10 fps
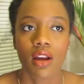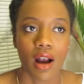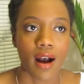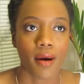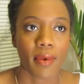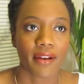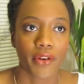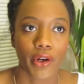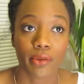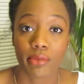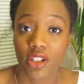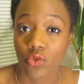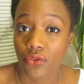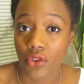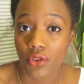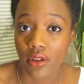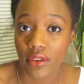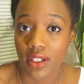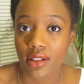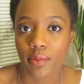I've heard mixed reviews on
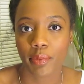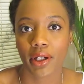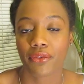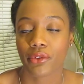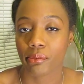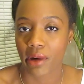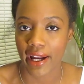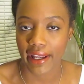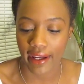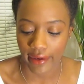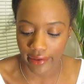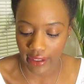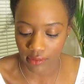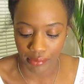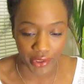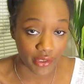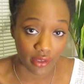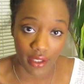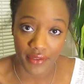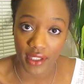this, but for my hair, it completely
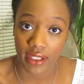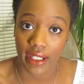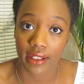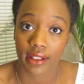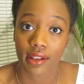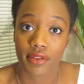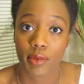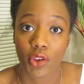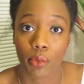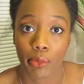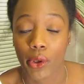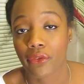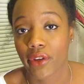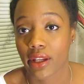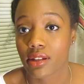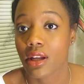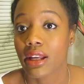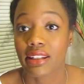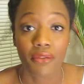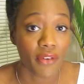loves it, and it gives me the perfect
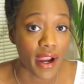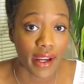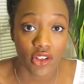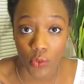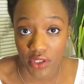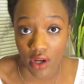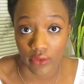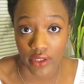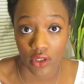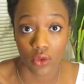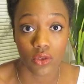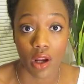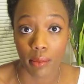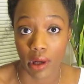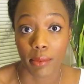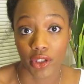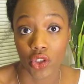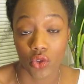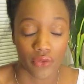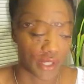defined twist out result, so I'm a
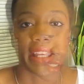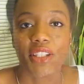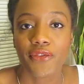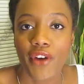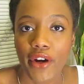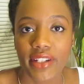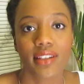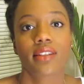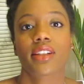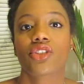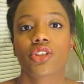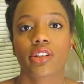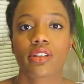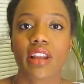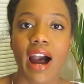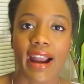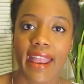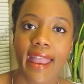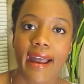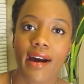huge fan. As far as conditioners, I
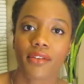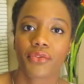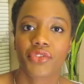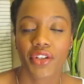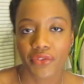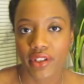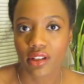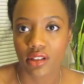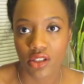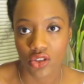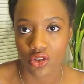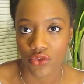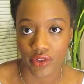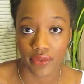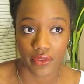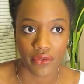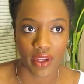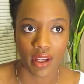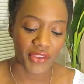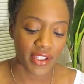have different conditioners for different
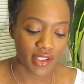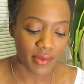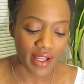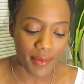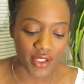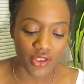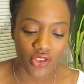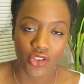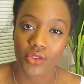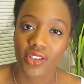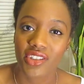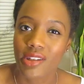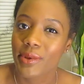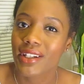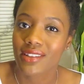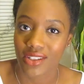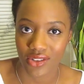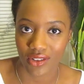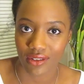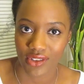things. Then sometimes I just use a cheapy
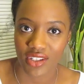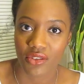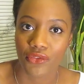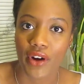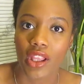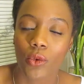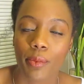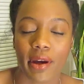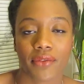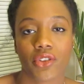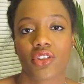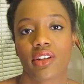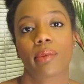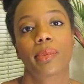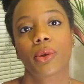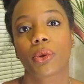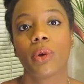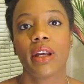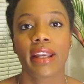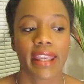conditioner just to follow up after a shampoo,
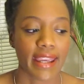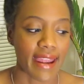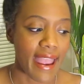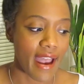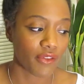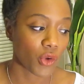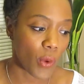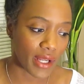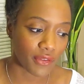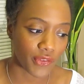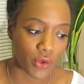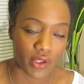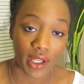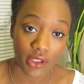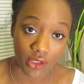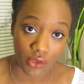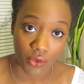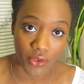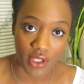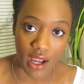and I have quite a few that I
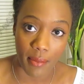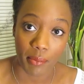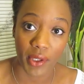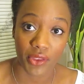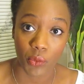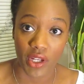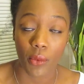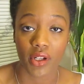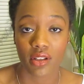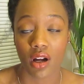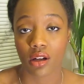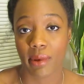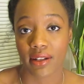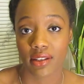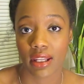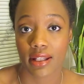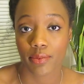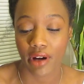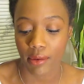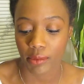use, but the one I want to talk about today is
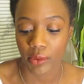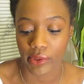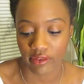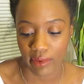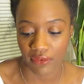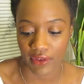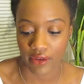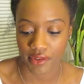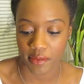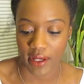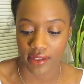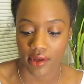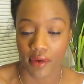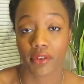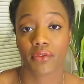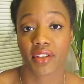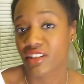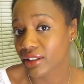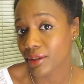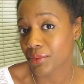probably one of my favorites based off of the
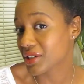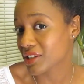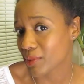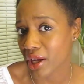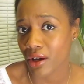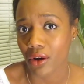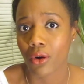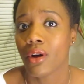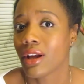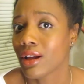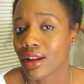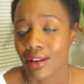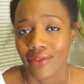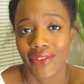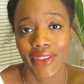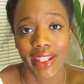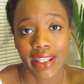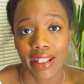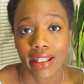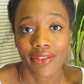slip, the smell,
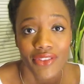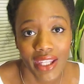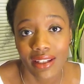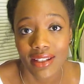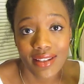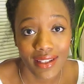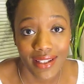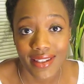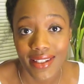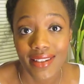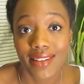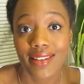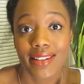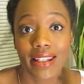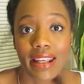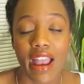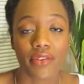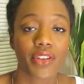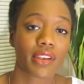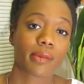the thickness, the consistency,
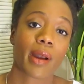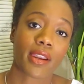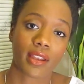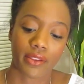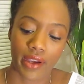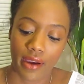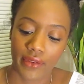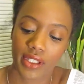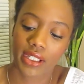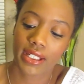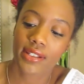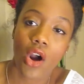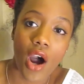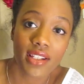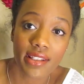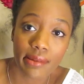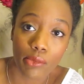everything about it I love, and it is Aussie